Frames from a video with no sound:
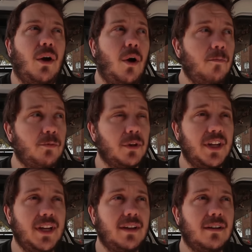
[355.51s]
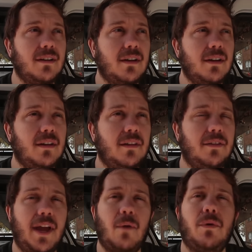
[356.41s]
Hopefully
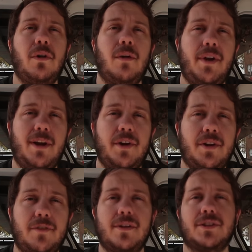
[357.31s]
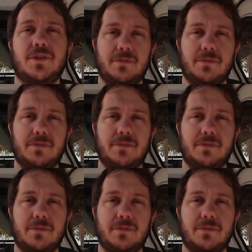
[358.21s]
that will make a big difference